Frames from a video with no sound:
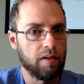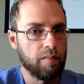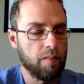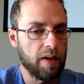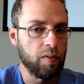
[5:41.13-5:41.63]

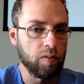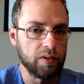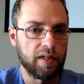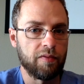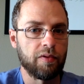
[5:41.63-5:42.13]
maybe we'll
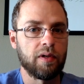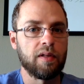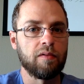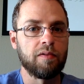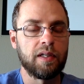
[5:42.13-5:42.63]
save for
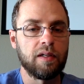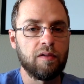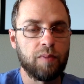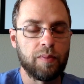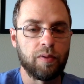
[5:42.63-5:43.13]
another video
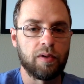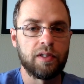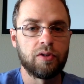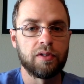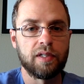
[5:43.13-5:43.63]
if people are
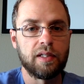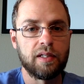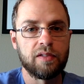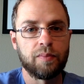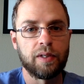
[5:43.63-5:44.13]
interested in
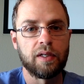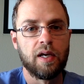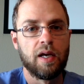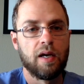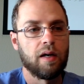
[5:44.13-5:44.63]
this, but.
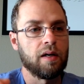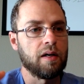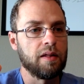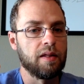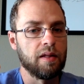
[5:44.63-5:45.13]
Uh,